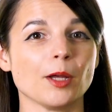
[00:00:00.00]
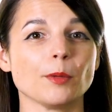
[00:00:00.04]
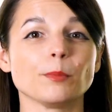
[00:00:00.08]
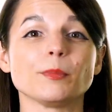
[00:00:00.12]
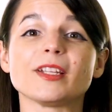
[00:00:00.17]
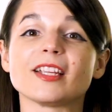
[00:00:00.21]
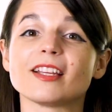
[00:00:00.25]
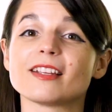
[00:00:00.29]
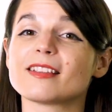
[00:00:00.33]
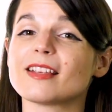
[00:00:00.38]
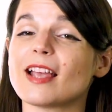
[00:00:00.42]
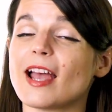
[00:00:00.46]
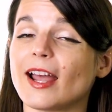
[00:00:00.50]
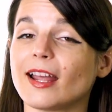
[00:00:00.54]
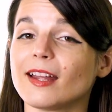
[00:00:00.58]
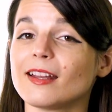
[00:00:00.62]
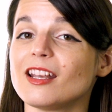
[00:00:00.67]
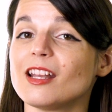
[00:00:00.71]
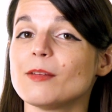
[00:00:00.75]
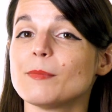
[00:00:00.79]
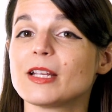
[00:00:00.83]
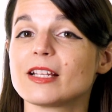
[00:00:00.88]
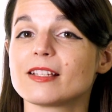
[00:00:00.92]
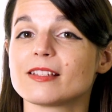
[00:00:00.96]
Because
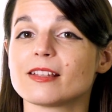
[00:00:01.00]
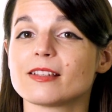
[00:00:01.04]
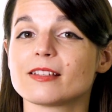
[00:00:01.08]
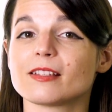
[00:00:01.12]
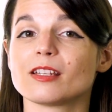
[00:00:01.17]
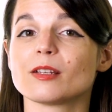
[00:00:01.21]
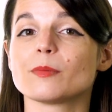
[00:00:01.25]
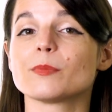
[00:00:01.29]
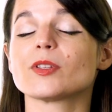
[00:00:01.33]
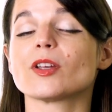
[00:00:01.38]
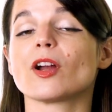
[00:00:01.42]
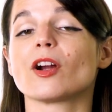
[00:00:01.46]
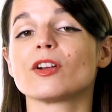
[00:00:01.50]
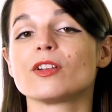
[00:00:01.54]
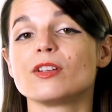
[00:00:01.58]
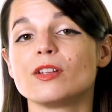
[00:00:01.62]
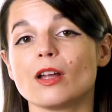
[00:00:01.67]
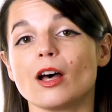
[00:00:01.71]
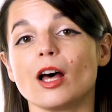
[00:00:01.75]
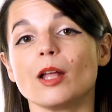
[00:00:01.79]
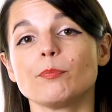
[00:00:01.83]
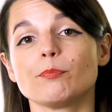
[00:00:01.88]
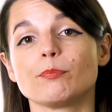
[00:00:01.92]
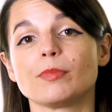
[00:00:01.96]
academic systems are
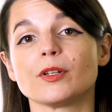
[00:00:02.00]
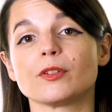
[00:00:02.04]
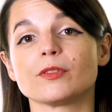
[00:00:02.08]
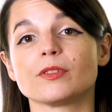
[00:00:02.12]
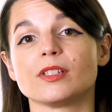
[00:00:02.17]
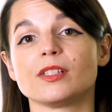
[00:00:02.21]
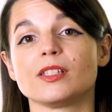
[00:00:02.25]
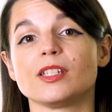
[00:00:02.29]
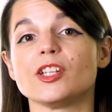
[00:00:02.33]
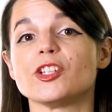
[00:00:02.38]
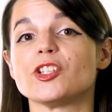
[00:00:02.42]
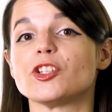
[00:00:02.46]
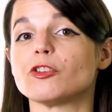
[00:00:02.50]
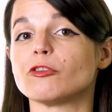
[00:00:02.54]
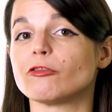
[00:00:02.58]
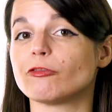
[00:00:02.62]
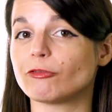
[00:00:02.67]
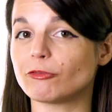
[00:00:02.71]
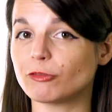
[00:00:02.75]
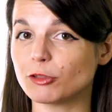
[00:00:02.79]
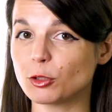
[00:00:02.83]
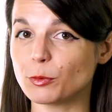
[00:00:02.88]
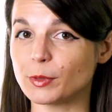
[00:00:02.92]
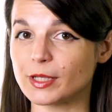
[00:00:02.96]
not built to teach you
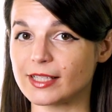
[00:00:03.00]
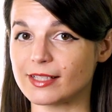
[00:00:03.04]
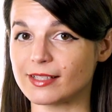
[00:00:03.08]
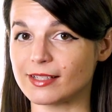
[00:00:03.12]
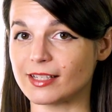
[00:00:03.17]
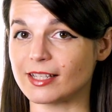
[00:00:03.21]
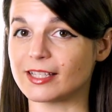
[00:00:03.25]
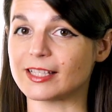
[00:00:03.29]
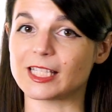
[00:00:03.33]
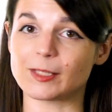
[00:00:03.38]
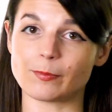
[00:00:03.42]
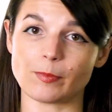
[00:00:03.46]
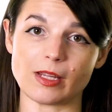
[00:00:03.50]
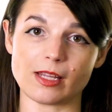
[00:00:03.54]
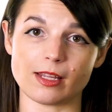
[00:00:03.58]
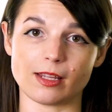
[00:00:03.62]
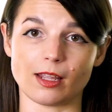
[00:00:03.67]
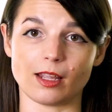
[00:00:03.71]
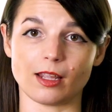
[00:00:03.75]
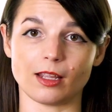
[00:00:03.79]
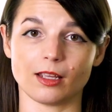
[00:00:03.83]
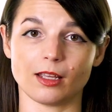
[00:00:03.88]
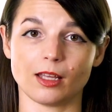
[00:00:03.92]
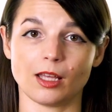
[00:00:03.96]
fluency in
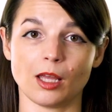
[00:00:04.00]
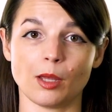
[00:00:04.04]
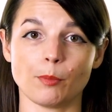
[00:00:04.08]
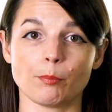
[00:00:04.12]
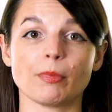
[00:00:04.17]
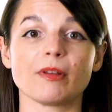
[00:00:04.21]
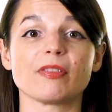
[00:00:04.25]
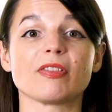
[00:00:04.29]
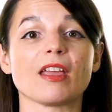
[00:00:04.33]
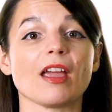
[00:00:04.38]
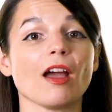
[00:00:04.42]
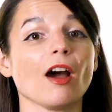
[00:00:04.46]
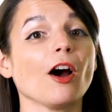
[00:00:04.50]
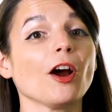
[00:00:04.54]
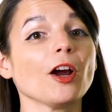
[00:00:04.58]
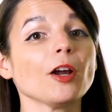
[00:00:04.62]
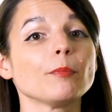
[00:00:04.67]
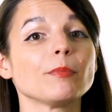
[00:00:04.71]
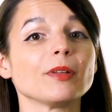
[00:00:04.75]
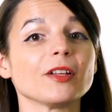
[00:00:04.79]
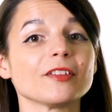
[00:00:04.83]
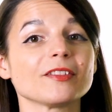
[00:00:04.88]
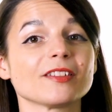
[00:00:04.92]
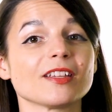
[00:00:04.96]
speaking, but they are
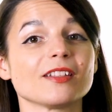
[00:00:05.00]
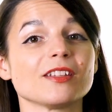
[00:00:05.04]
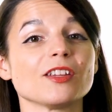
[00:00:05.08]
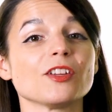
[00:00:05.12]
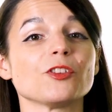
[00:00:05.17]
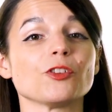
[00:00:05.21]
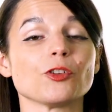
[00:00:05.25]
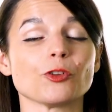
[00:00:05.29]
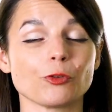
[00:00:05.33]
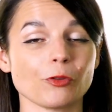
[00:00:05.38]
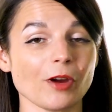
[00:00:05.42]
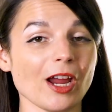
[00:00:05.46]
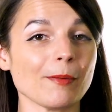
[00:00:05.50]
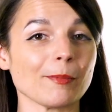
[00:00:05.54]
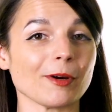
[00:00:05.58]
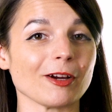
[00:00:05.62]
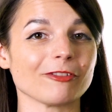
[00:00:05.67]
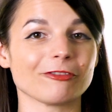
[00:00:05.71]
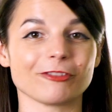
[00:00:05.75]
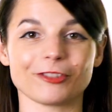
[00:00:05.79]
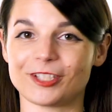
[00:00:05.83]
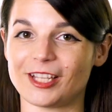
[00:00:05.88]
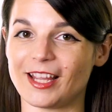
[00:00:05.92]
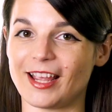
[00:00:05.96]
built to teach you grammar
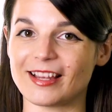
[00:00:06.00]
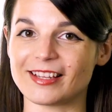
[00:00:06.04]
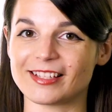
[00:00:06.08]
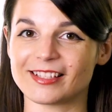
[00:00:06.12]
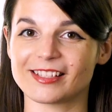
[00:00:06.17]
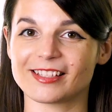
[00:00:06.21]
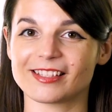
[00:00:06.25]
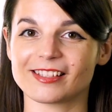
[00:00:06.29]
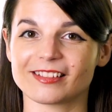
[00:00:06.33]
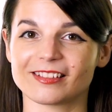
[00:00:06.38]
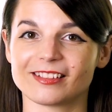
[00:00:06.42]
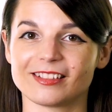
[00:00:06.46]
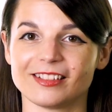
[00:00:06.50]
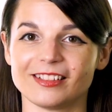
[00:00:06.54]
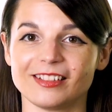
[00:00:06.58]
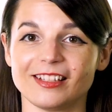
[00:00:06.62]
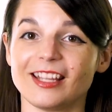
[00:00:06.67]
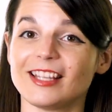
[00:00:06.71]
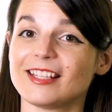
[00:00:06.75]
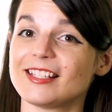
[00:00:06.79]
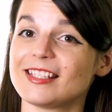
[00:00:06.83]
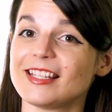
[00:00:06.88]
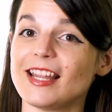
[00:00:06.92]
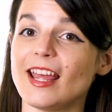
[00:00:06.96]
for tests.
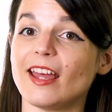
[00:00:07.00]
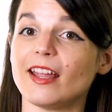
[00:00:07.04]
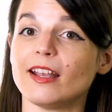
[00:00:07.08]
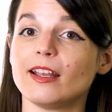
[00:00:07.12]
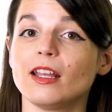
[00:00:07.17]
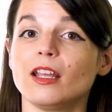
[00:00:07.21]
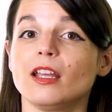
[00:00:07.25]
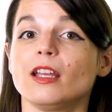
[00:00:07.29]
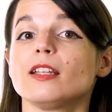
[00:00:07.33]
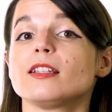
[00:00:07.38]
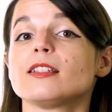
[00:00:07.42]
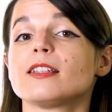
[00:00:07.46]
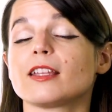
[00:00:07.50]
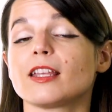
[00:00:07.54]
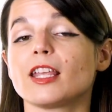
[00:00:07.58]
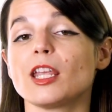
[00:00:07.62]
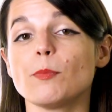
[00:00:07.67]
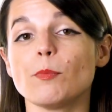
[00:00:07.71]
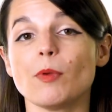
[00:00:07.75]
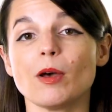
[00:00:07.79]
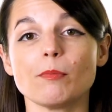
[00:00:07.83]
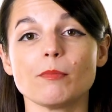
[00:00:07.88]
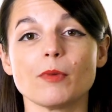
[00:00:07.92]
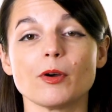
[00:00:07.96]
Instead, to
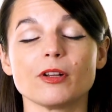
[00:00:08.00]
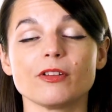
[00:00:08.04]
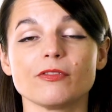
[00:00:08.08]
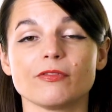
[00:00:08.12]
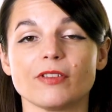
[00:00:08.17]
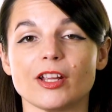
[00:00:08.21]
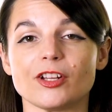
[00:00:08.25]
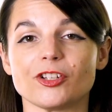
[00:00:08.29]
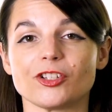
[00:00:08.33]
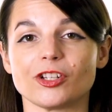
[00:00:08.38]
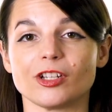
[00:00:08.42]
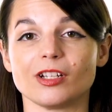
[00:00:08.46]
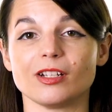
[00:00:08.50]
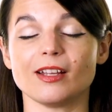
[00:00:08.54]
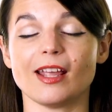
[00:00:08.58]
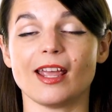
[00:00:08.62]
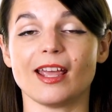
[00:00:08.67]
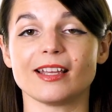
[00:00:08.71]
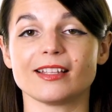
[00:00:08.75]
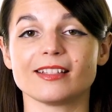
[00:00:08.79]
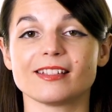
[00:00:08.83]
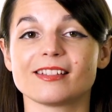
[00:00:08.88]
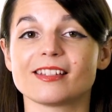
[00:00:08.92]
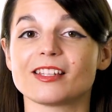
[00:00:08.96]
keep up motivation
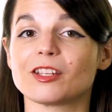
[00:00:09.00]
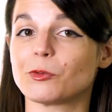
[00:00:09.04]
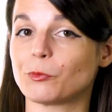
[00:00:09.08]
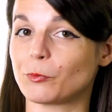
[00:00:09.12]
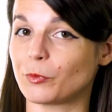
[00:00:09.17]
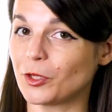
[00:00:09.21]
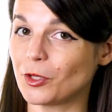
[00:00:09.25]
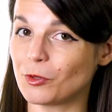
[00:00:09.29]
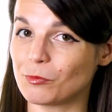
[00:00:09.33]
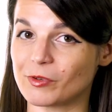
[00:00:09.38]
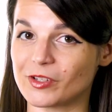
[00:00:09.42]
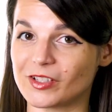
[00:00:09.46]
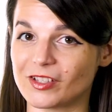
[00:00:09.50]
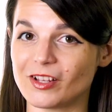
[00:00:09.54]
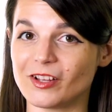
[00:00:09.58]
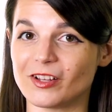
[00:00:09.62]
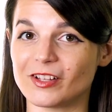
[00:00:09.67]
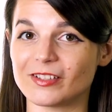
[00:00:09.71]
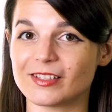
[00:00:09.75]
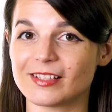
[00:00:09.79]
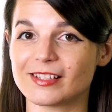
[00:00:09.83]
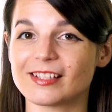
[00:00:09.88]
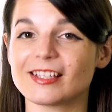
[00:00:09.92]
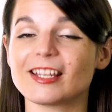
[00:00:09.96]
and see real
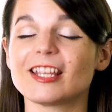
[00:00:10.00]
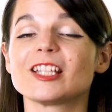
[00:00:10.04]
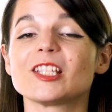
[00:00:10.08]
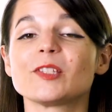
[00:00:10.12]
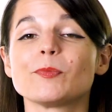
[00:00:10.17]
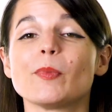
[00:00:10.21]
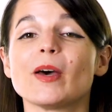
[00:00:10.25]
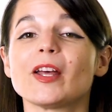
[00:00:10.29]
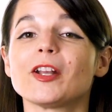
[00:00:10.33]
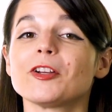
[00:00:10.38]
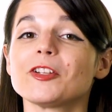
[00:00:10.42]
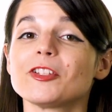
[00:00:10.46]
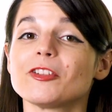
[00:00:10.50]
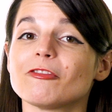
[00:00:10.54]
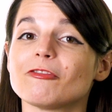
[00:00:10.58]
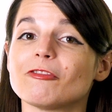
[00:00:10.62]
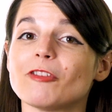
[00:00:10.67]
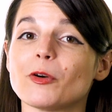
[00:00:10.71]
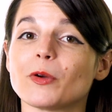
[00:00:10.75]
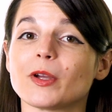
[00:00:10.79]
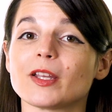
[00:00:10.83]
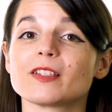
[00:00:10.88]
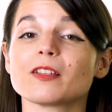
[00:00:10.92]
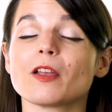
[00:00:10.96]
results, it's better to
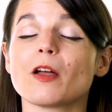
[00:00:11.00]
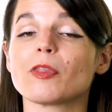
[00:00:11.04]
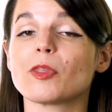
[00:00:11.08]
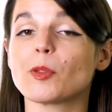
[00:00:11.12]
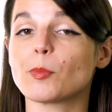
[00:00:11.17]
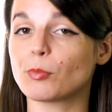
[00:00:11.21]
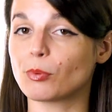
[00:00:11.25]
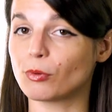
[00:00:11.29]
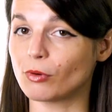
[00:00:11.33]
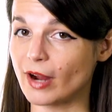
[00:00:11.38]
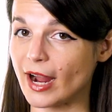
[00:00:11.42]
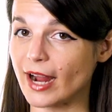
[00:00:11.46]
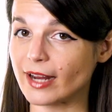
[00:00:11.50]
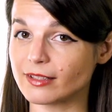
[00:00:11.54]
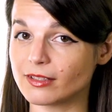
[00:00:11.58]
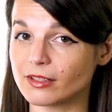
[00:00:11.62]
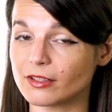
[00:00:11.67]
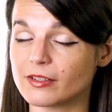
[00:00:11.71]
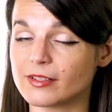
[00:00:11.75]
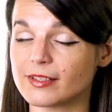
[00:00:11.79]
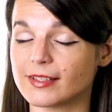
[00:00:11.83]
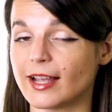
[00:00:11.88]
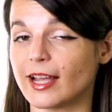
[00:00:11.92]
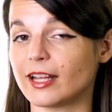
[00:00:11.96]
focus on the
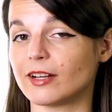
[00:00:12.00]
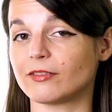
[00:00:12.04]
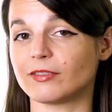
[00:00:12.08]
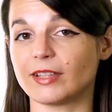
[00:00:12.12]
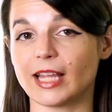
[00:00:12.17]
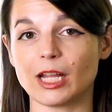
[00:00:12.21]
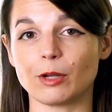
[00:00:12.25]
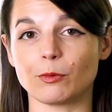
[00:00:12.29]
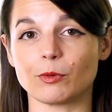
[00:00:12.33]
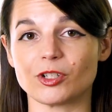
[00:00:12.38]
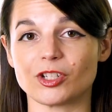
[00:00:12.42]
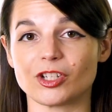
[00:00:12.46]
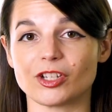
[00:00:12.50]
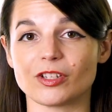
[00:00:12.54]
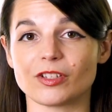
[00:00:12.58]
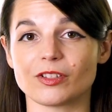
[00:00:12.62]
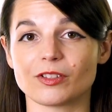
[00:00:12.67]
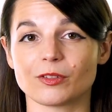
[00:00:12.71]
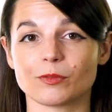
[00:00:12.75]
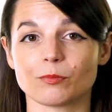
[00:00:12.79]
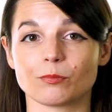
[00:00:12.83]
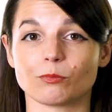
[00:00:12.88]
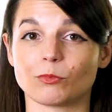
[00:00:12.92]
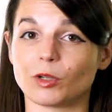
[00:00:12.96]
practical side of
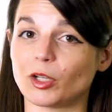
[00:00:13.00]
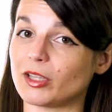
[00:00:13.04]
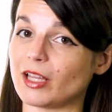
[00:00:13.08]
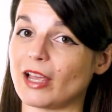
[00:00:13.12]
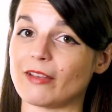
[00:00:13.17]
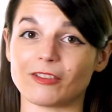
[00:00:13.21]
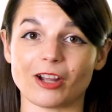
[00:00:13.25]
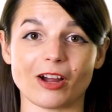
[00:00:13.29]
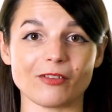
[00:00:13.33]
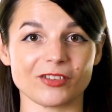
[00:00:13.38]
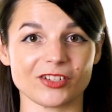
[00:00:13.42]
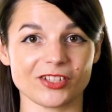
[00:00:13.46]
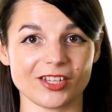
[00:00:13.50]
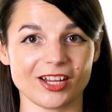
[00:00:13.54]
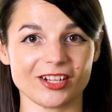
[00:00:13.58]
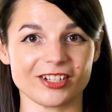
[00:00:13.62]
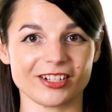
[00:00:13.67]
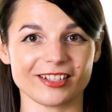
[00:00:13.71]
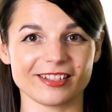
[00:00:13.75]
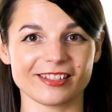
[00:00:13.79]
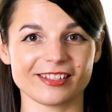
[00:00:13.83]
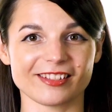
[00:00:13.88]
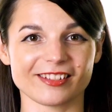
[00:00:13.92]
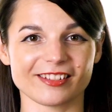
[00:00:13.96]
languages, real-life
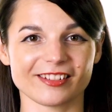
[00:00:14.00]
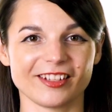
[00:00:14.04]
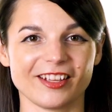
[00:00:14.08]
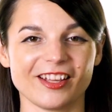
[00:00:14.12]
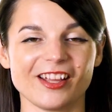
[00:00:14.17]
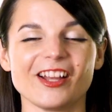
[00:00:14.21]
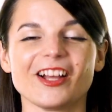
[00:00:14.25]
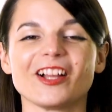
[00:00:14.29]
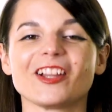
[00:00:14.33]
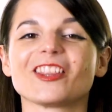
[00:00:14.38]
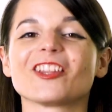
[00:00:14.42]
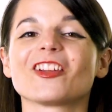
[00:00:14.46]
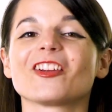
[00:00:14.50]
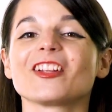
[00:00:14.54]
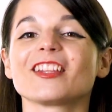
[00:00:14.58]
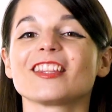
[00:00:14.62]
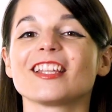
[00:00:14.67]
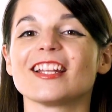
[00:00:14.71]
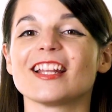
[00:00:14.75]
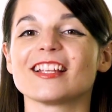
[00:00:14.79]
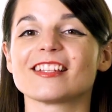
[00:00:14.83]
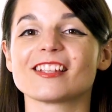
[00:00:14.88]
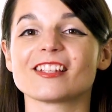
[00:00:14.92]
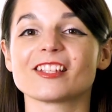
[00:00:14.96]
conversations. Learning
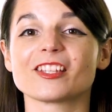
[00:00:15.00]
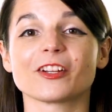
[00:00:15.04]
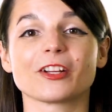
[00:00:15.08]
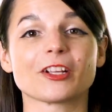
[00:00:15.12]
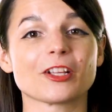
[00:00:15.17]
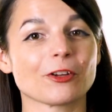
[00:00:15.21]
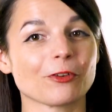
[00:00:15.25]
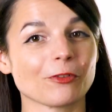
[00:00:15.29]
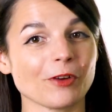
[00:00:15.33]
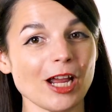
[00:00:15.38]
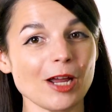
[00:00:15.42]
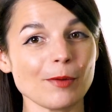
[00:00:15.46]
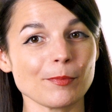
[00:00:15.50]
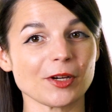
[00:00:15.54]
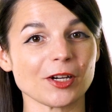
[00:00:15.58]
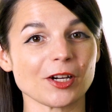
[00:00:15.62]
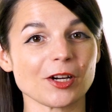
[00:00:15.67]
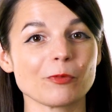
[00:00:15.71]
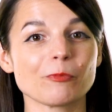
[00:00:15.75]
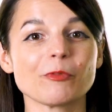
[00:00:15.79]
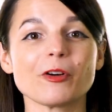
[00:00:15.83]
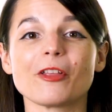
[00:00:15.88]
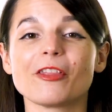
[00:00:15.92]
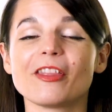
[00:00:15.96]
the necessary
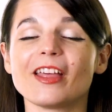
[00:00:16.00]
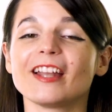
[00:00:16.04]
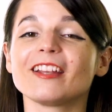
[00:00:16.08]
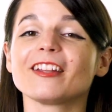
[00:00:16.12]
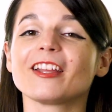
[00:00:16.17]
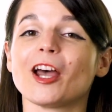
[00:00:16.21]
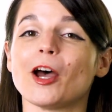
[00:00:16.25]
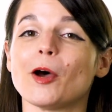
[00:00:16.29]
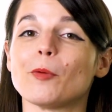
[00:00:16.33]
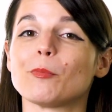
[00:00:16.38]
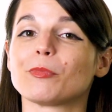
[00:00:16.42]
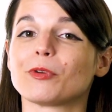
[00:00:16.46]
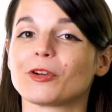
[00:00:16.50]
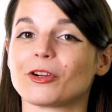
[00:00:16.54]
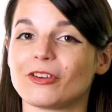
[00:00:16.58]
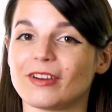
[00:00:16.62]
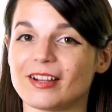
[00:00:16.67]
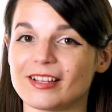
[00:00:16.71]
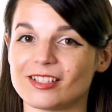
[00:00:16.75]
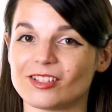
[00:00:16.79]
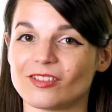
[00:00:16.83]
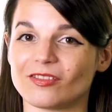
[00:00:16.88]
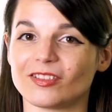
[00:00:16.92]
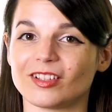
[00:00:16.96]
grammar will then come
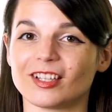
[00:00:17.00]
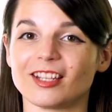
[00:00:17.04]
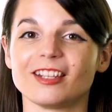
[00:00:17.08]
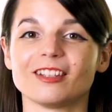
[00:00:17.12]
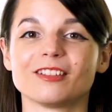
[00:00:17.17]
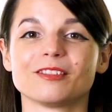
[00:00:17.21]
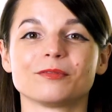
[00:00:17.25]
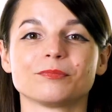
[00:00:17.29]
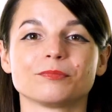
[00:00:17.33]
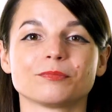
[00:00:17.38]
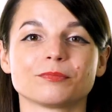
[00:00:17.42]
progressively.